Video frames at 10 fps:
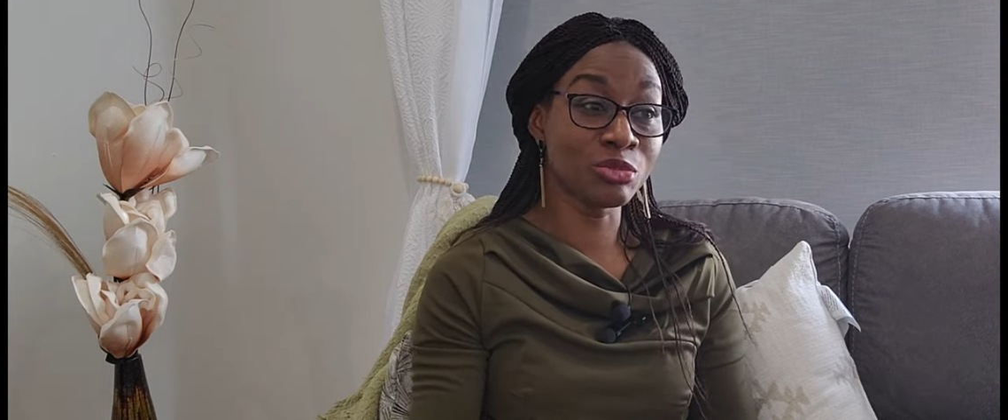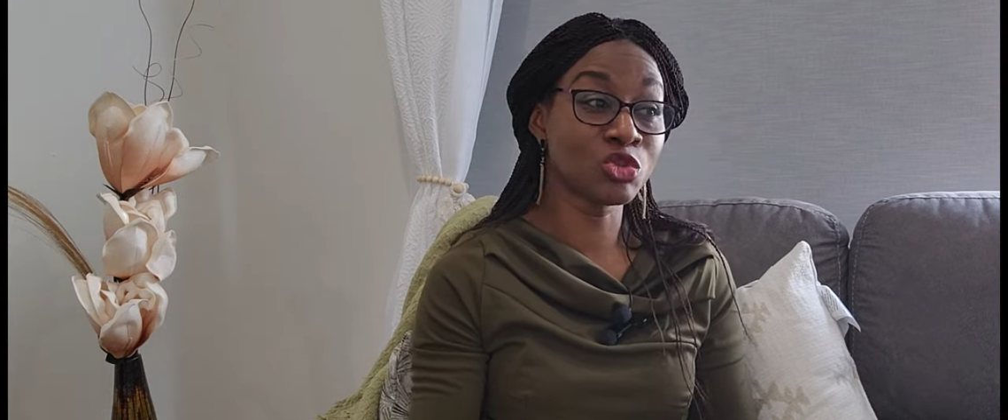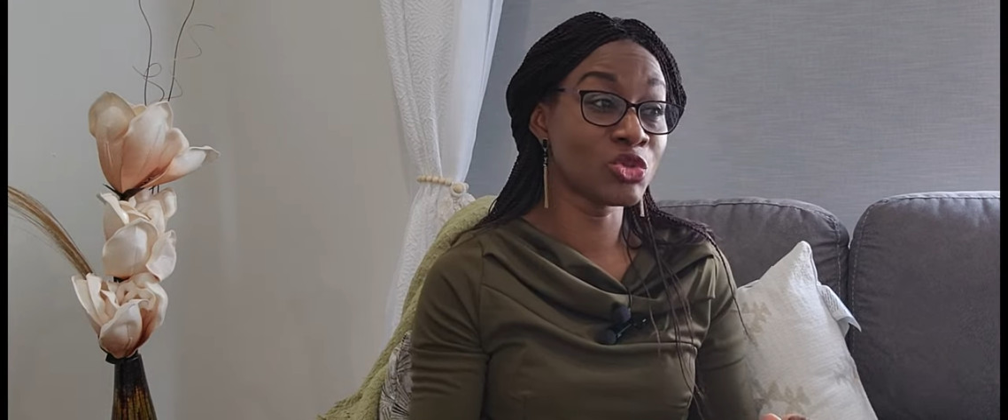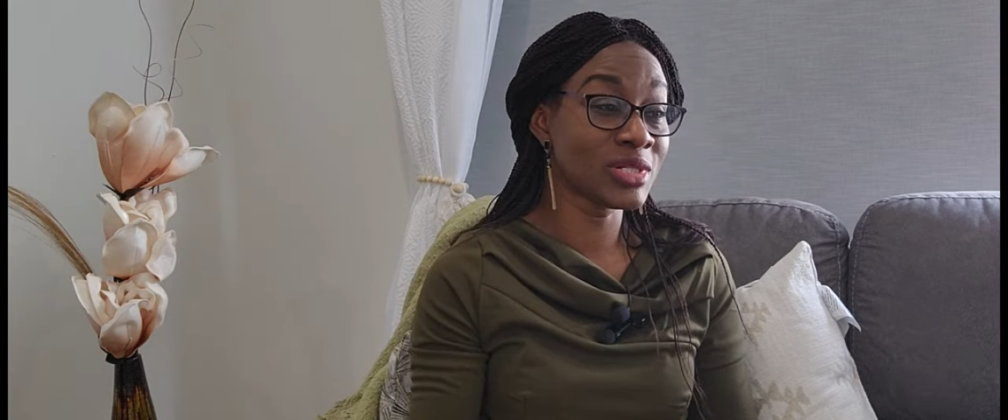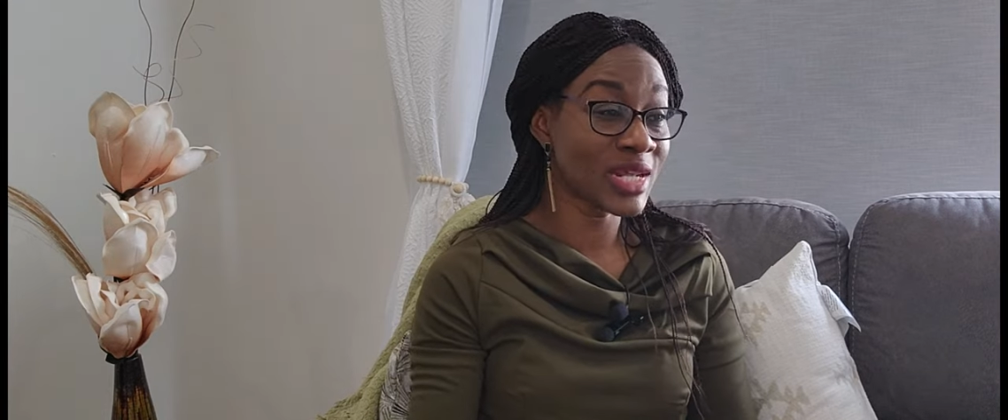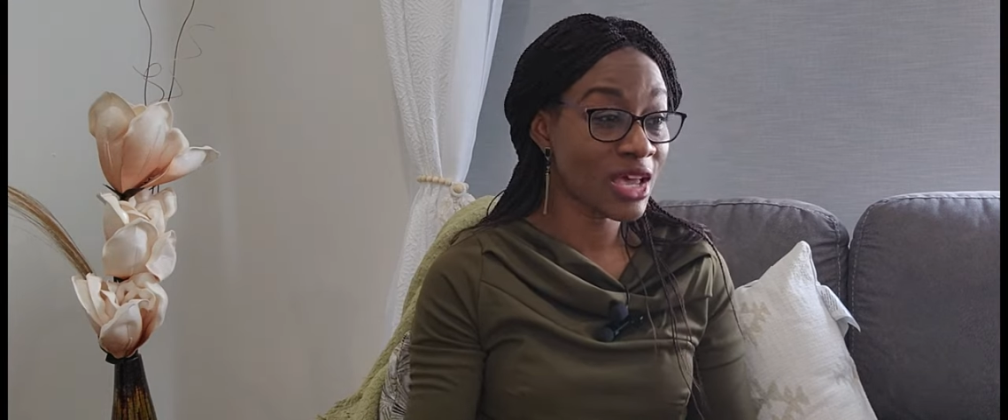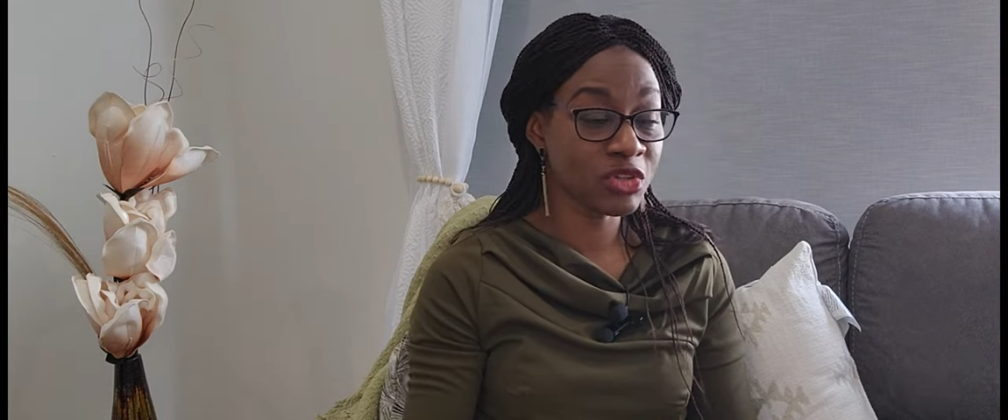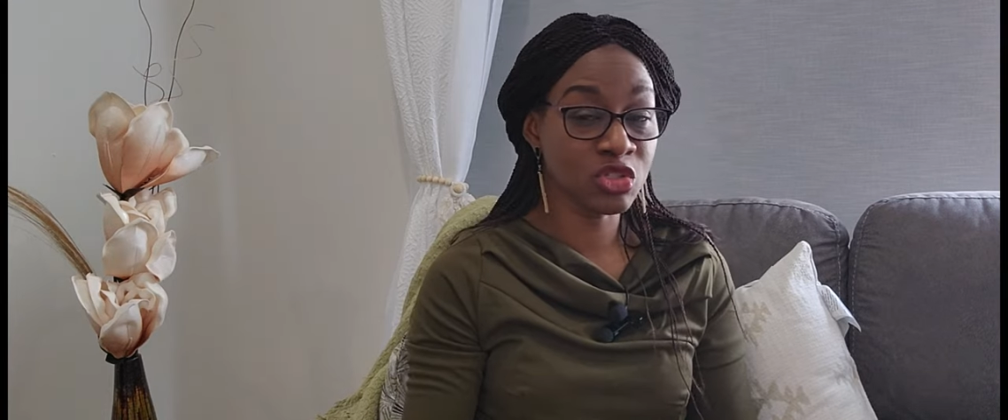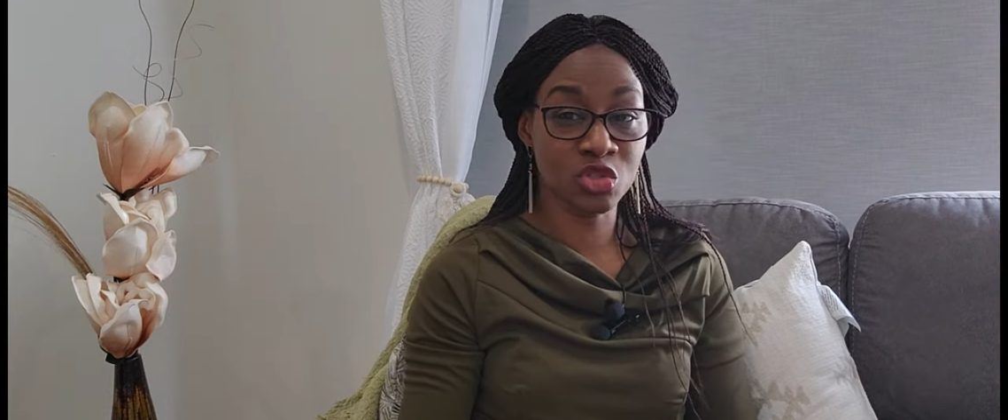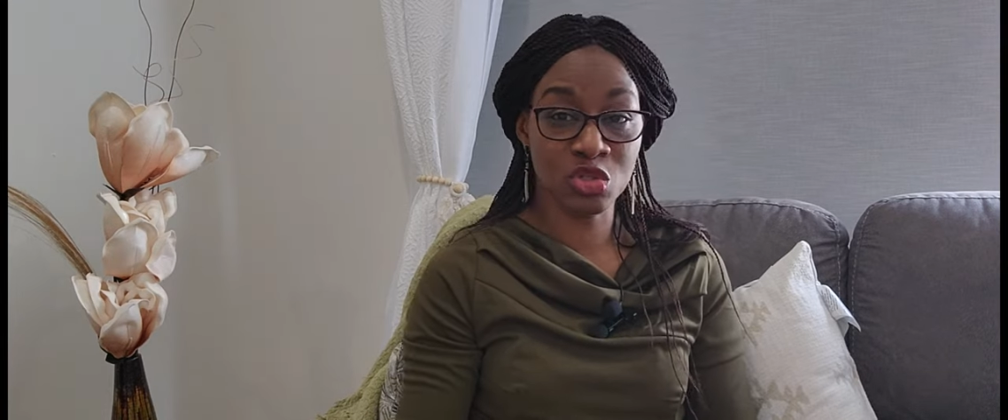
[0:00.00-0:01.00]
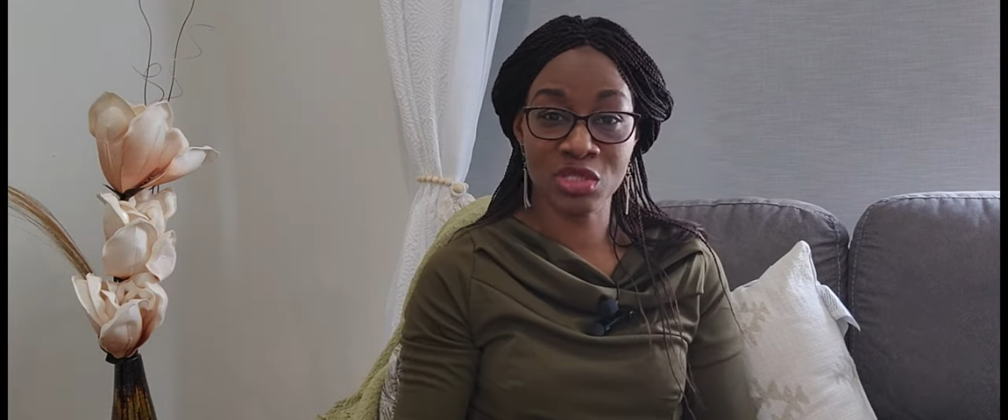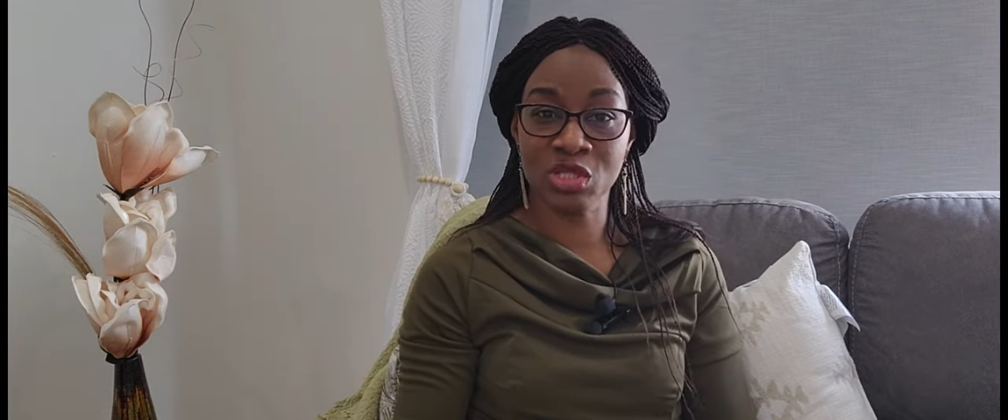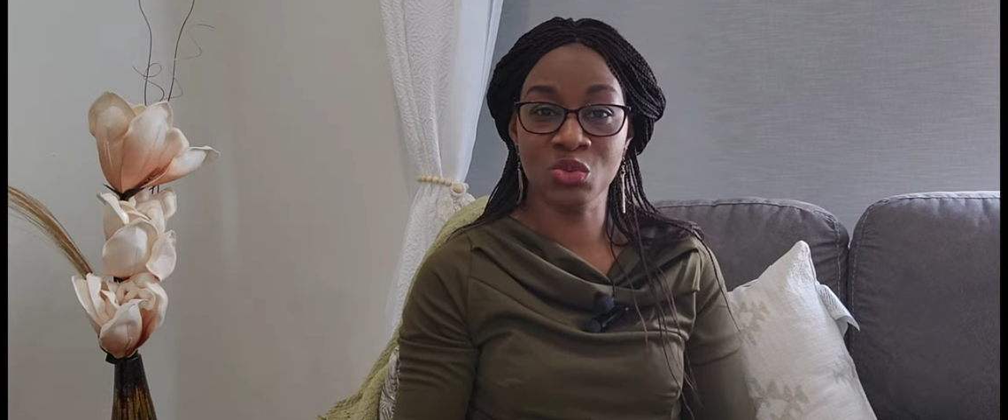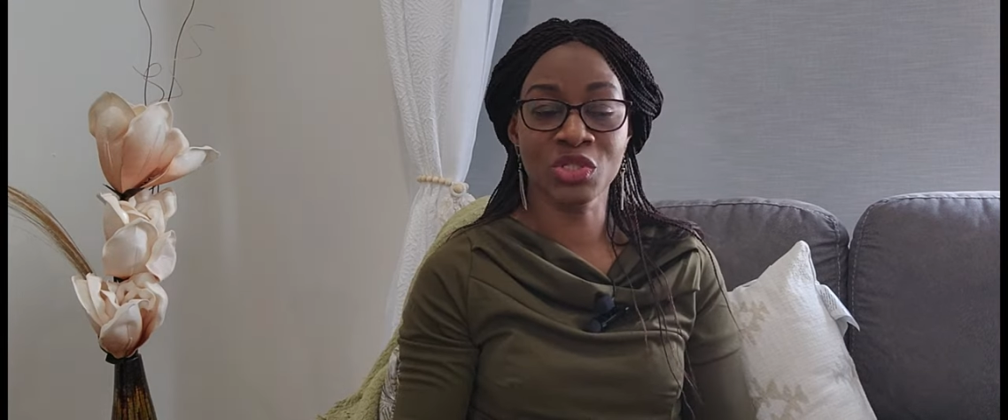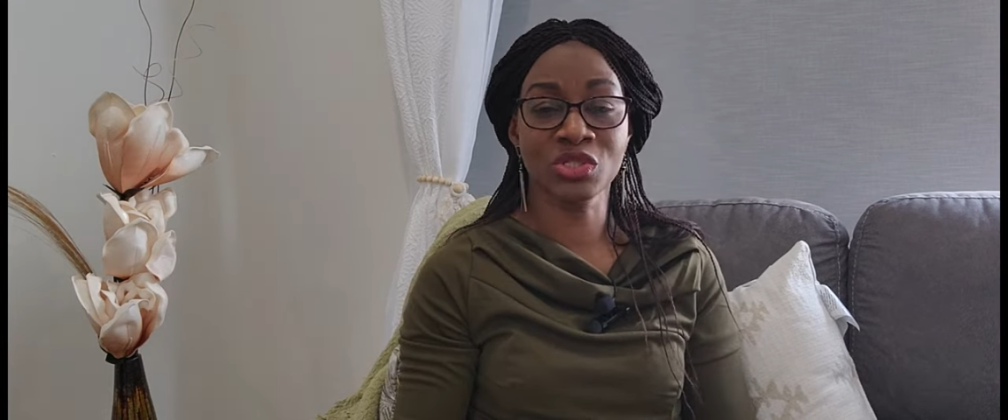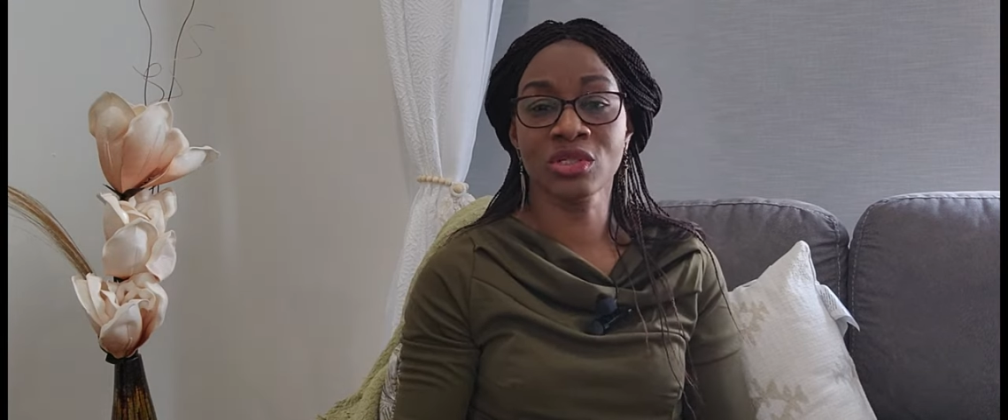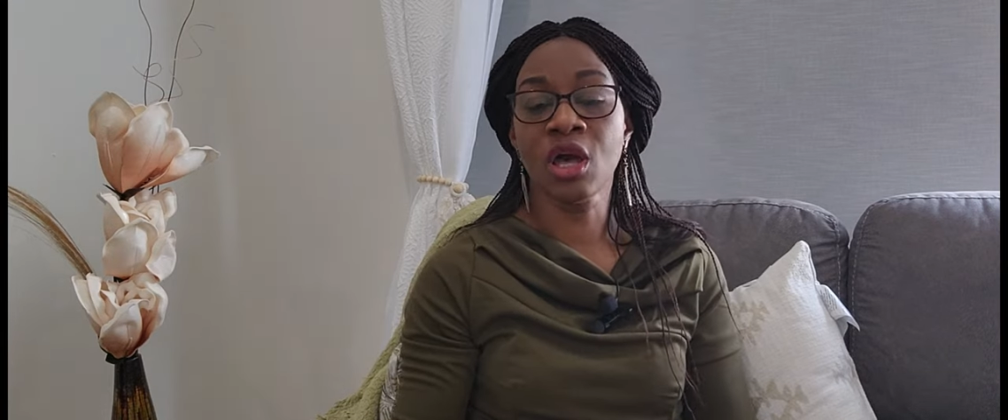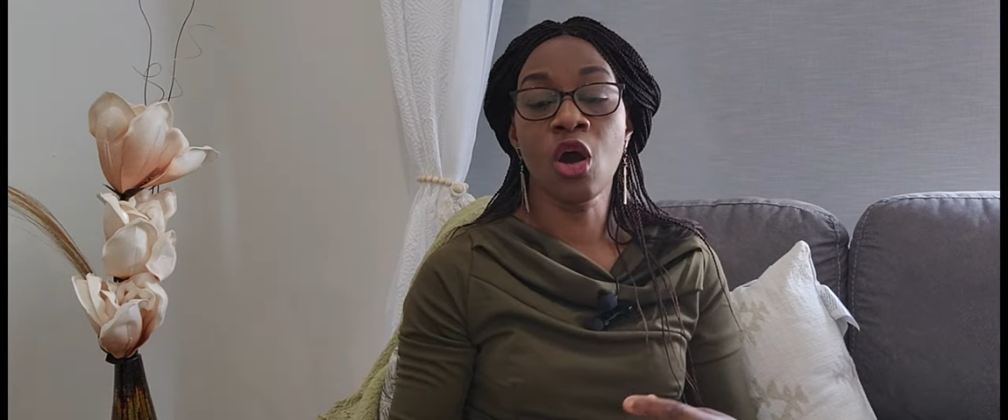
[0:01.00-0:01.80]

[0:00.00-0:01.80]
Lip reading: to dive into those situations,